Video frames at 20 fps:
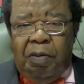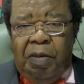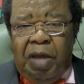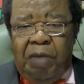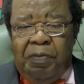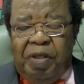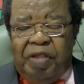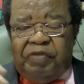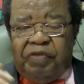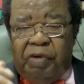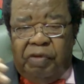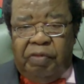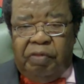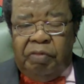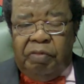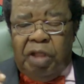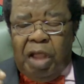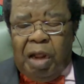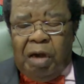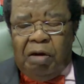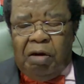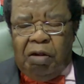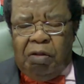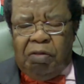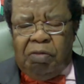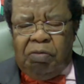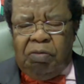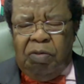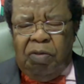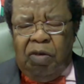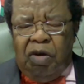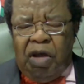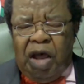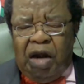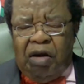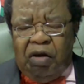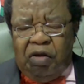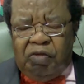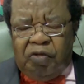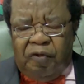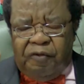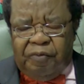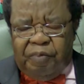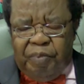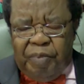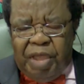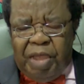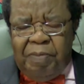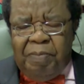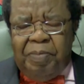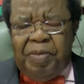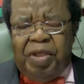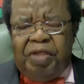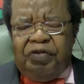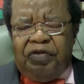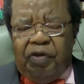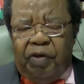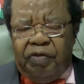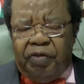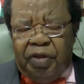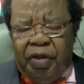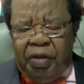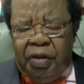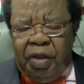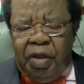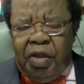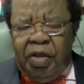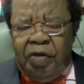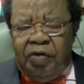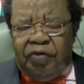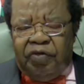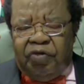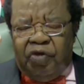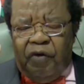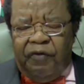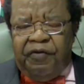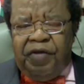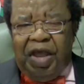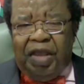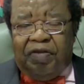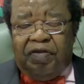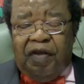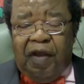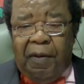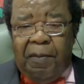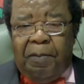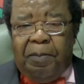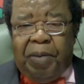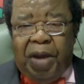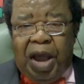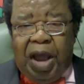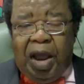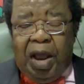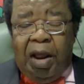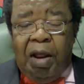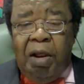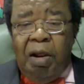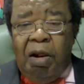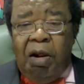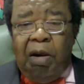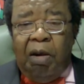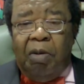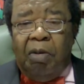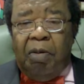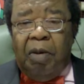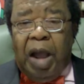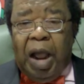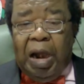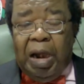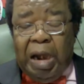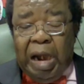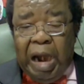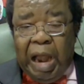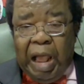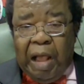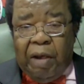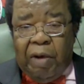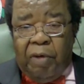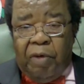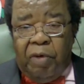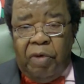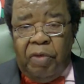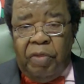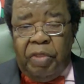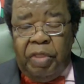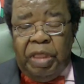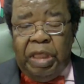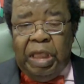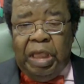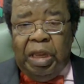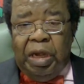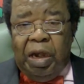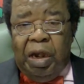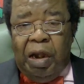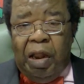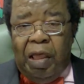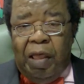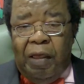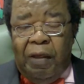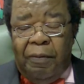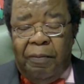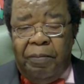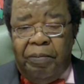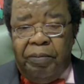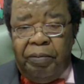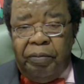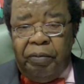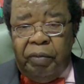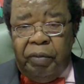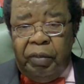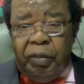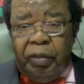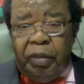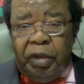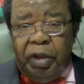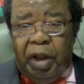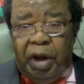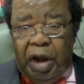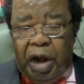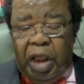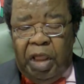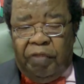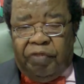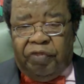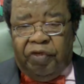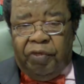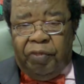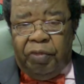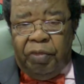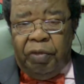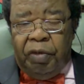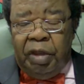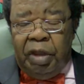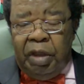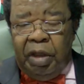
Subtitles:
members of a lot of members of the Soviet Empire were now in NATO,